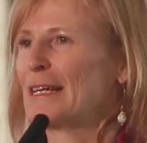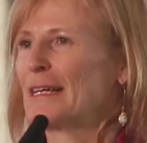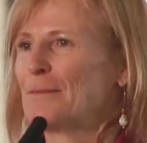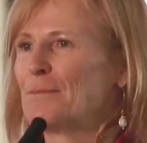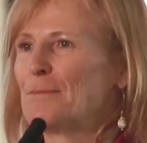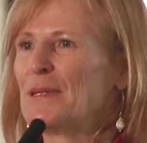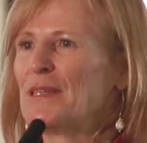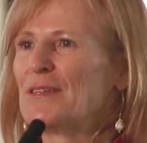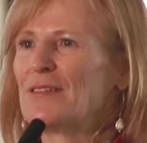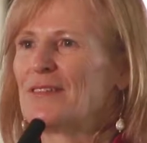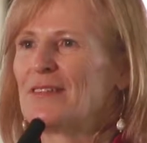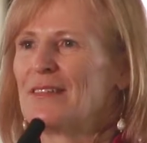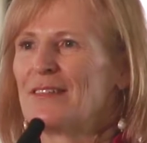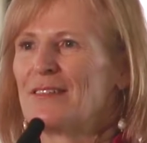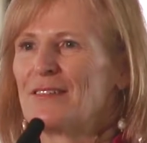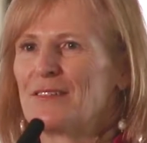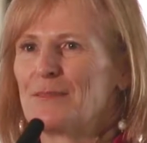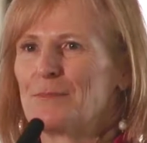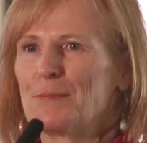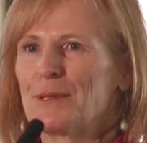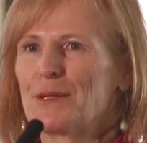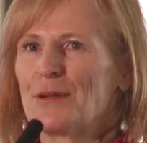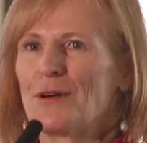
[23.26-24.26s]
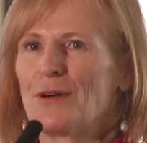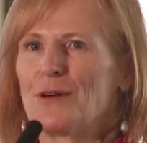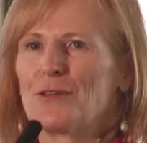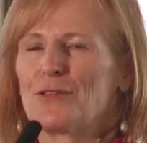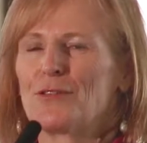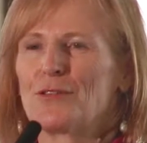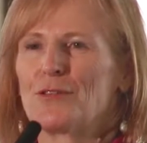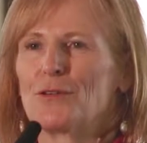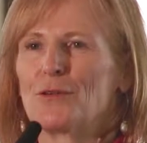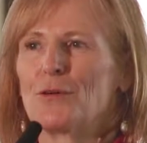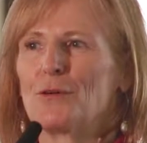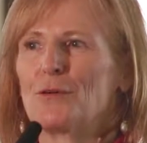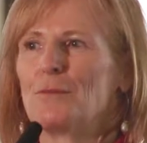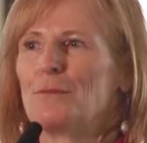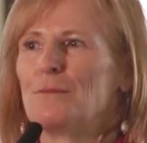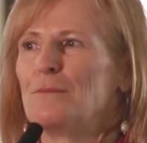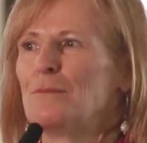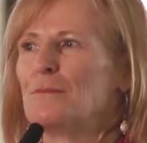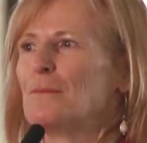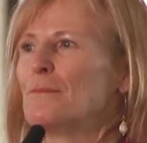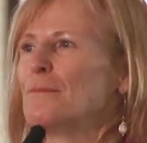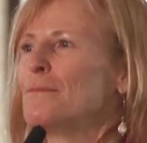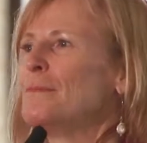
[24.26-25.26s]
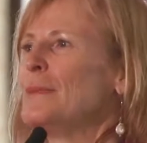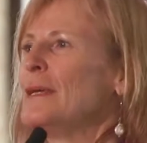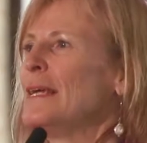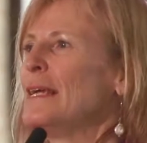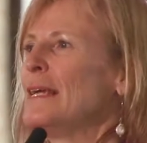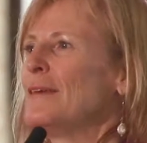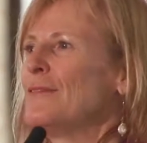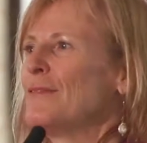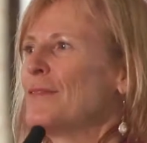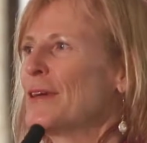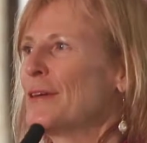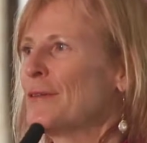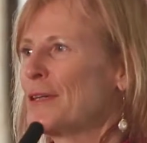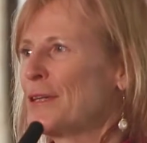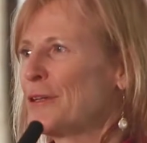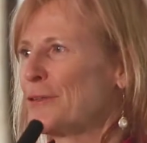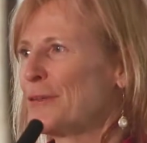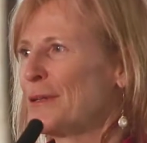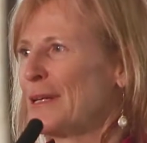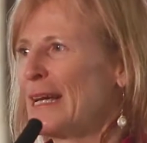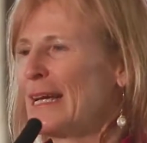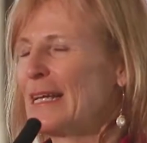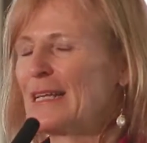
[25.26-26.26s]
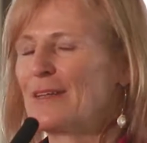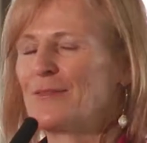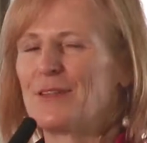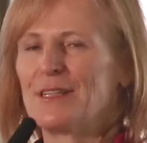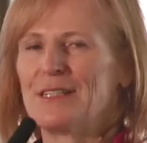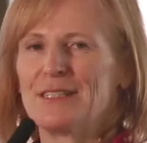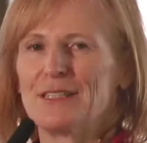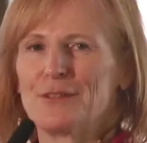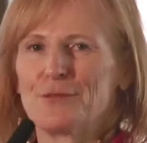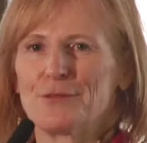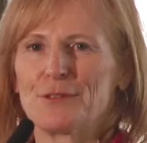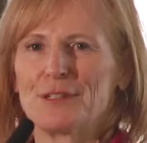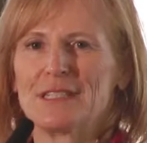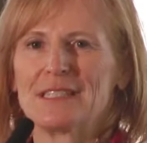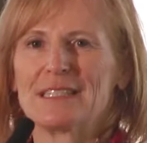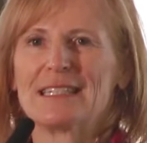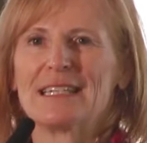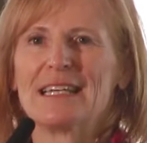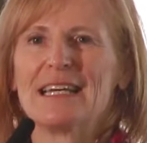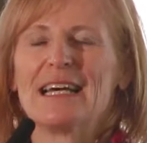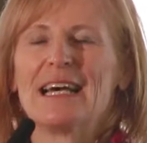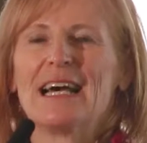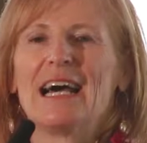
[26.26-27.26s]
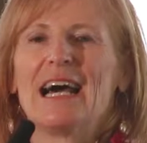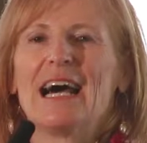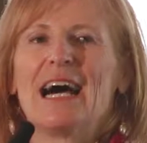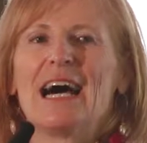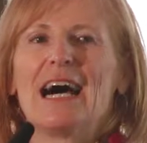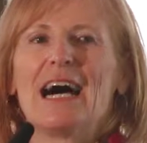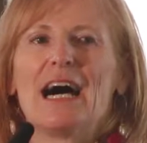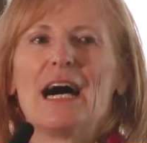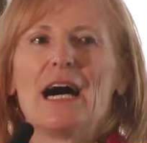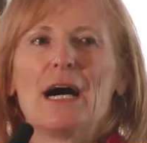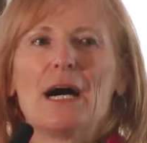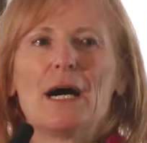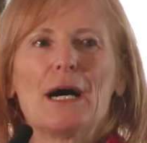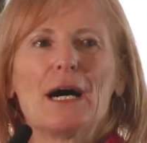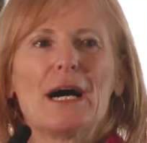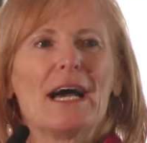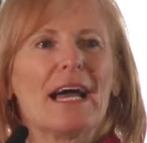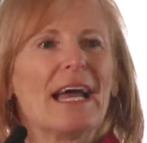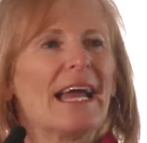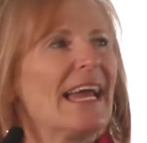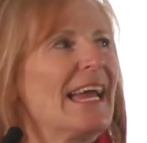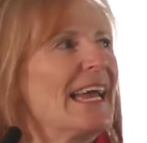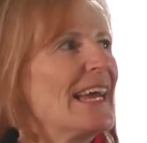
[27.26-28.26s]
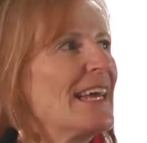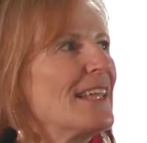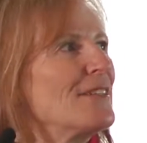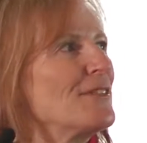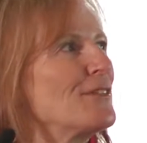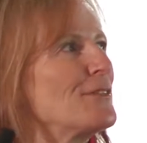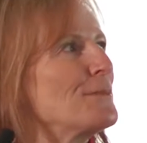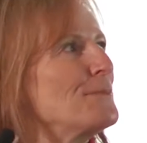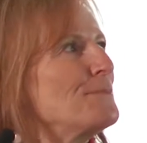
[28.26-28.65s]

a business, but also being very creative and different. And